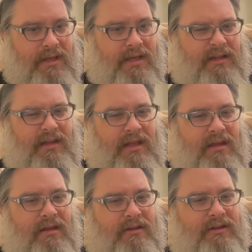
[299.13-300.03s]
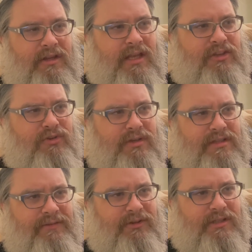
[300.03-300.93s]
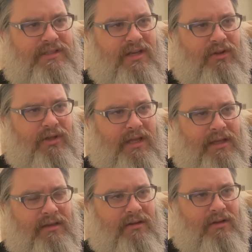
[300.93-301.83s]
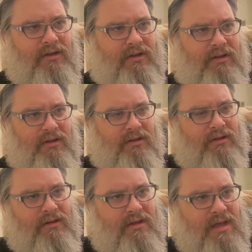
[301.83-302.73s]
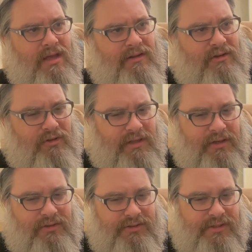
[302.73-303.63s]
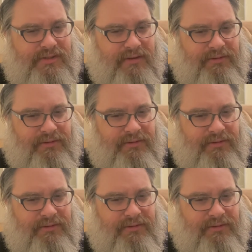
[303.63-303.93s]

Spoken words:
And, like, you could definitely tell, like, their lyrics and stuff